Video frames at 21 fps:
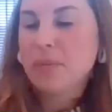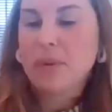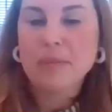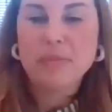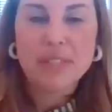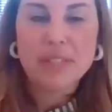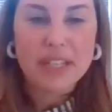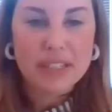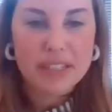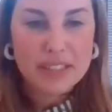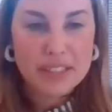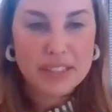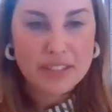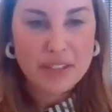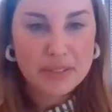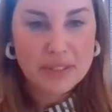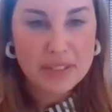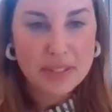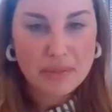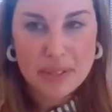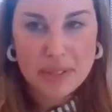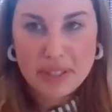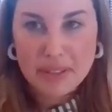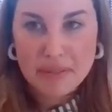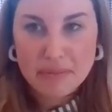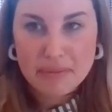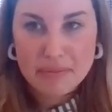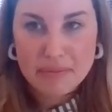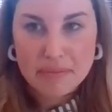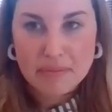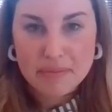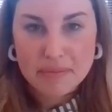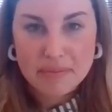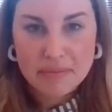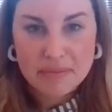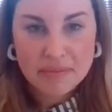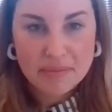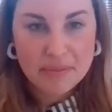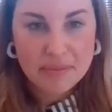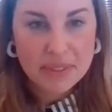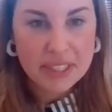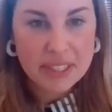I your website shows it really,
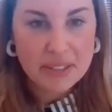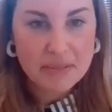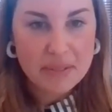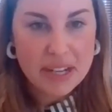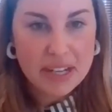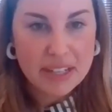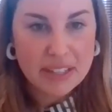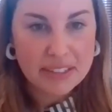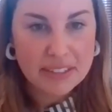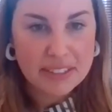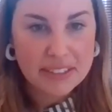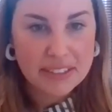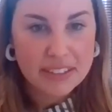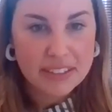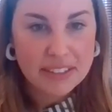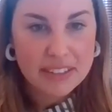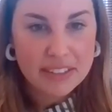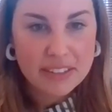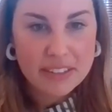really well.